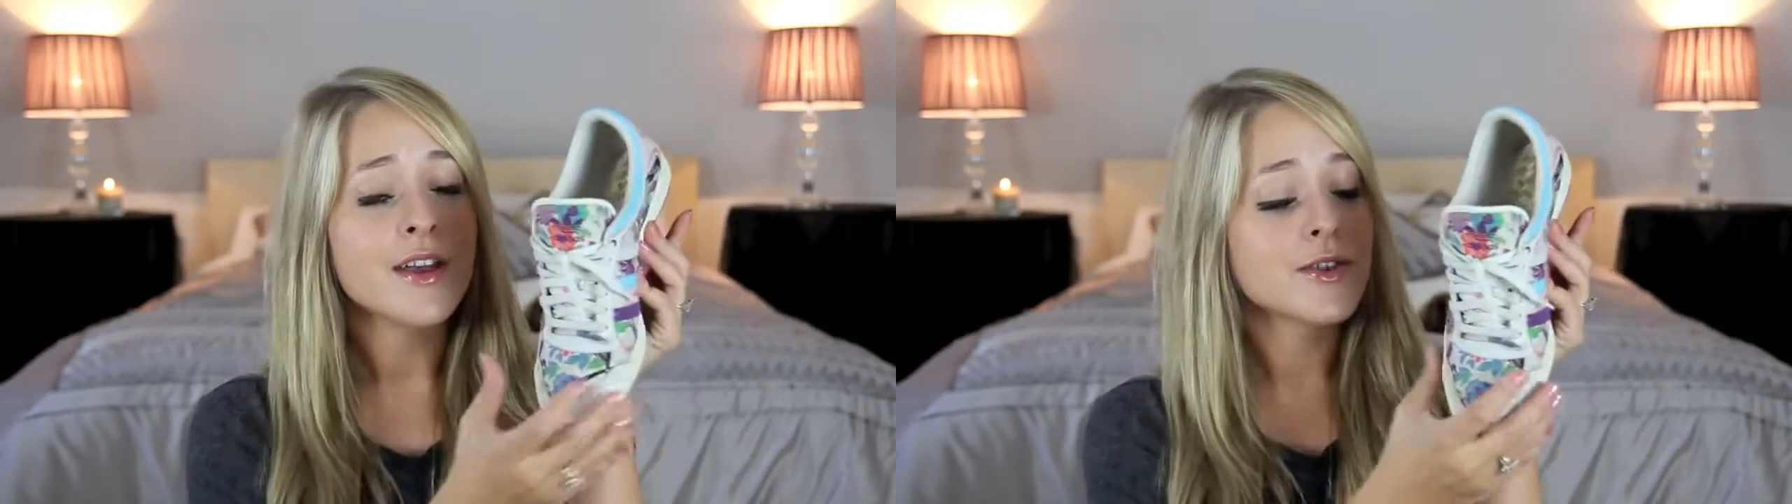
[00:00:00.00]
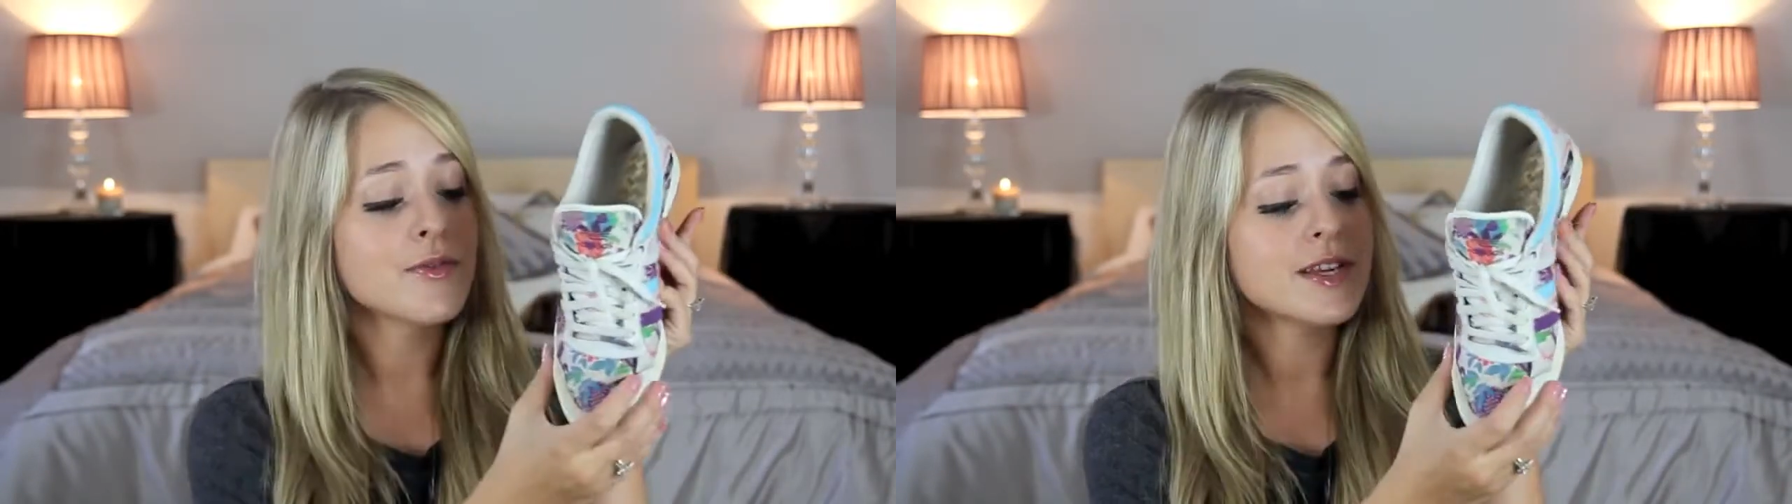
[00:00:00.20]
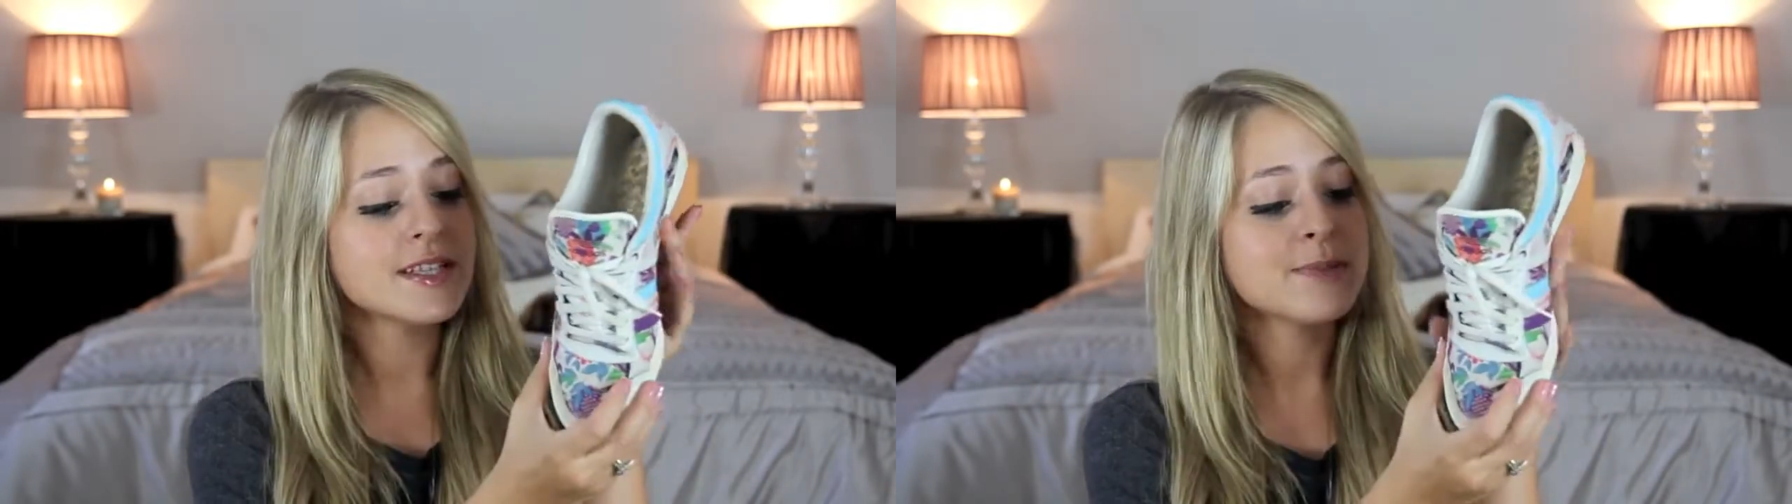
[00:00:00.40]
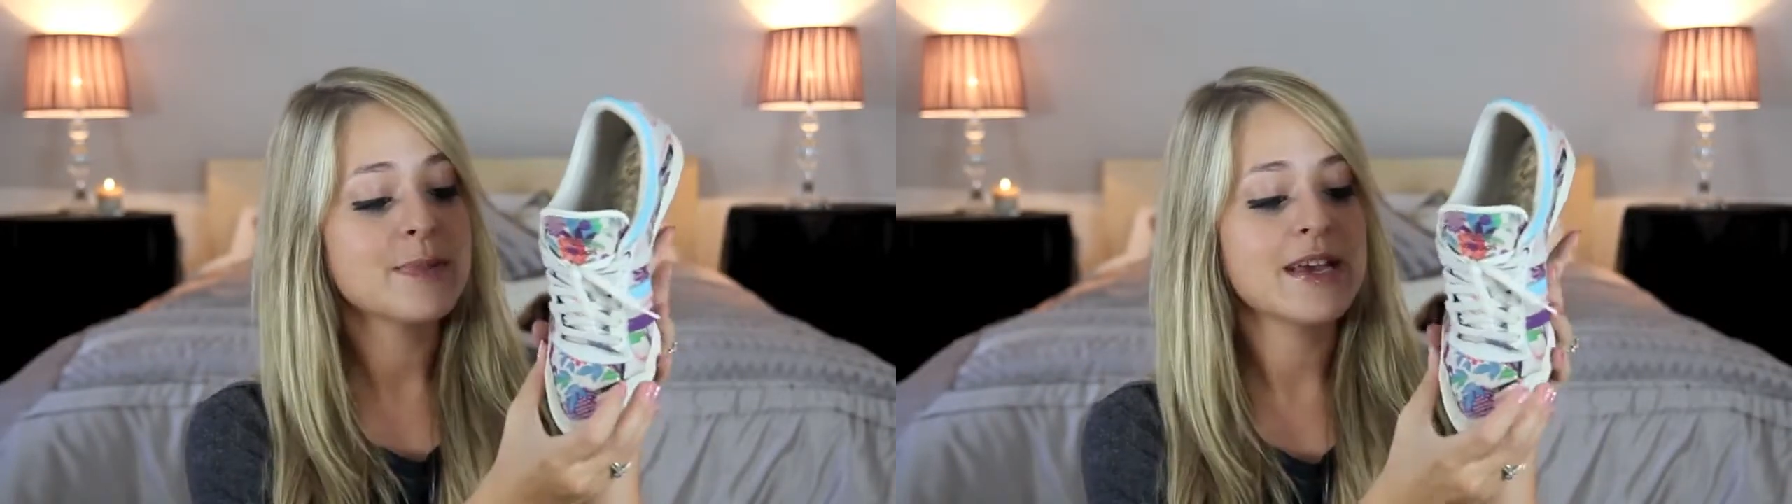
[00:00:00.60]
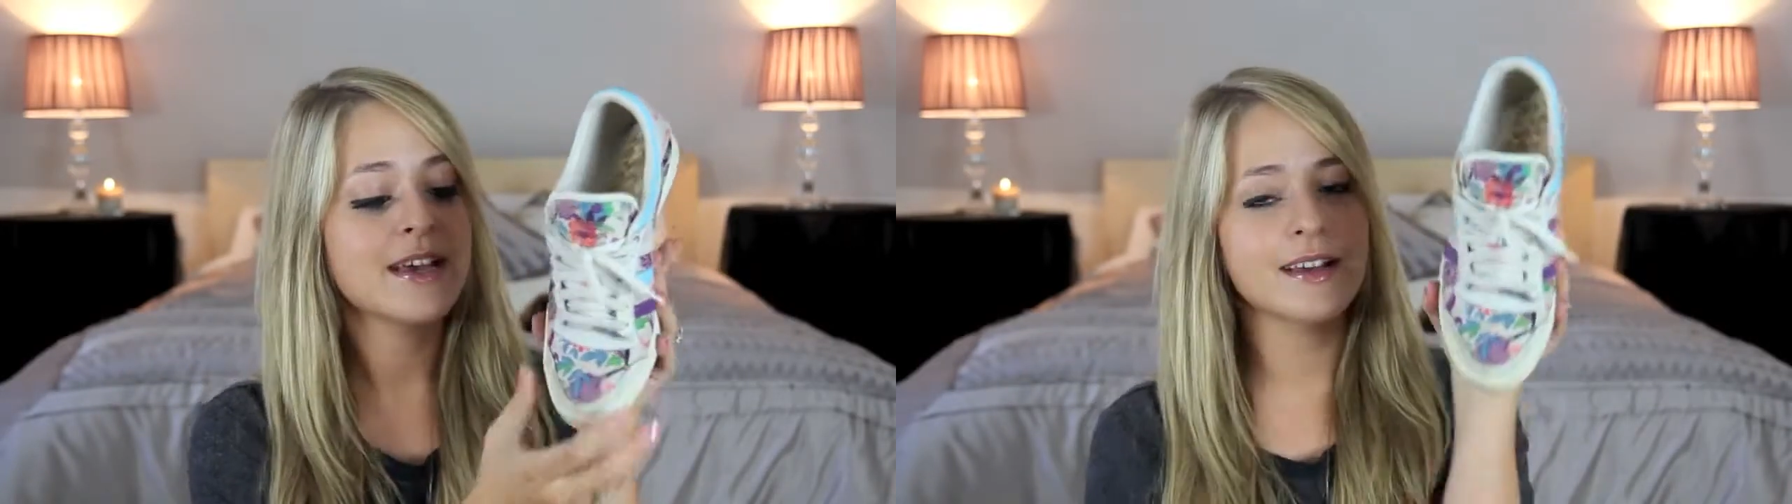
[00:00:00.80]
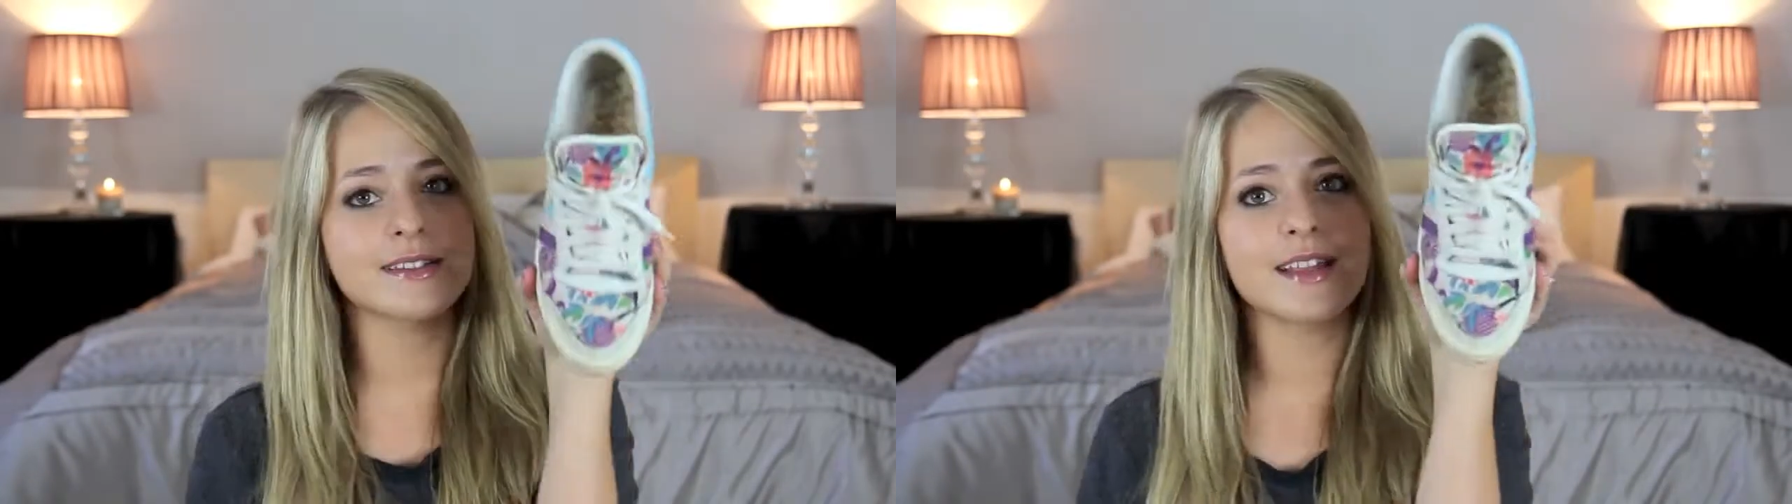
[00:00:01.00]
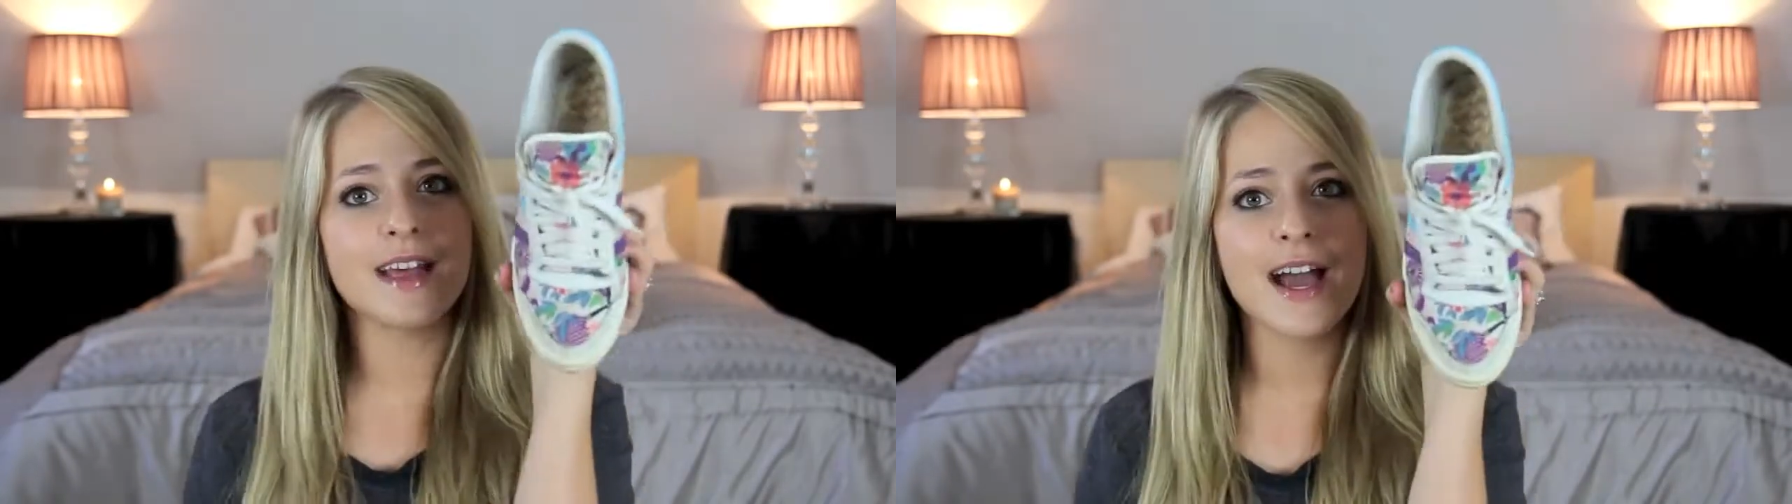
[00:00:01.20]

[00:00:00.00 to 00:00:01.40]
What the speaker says: The reason being is that they're